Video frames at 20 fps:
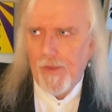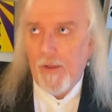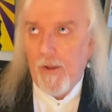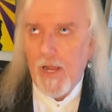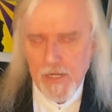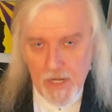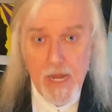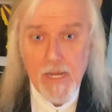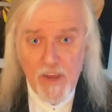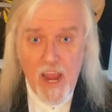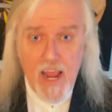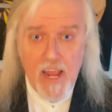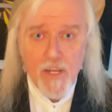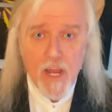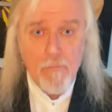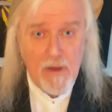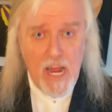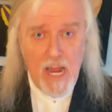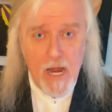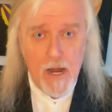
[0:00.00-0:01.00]
And she says
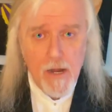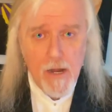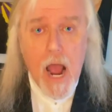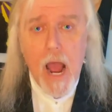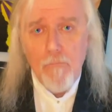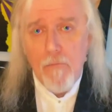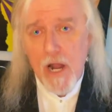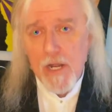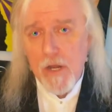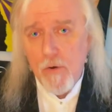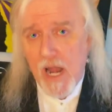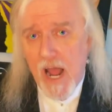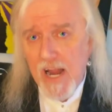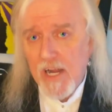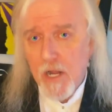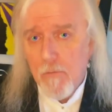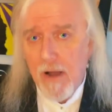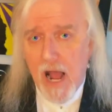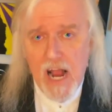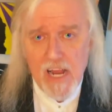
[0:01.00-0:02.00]
to me, how would you
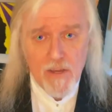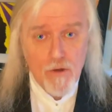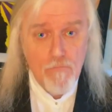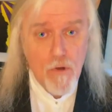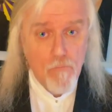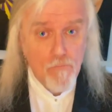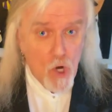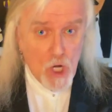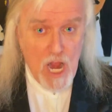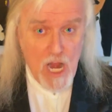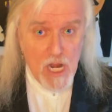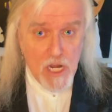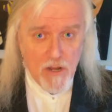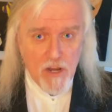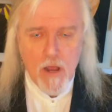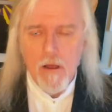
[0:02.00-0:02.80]
like to buy some cookies?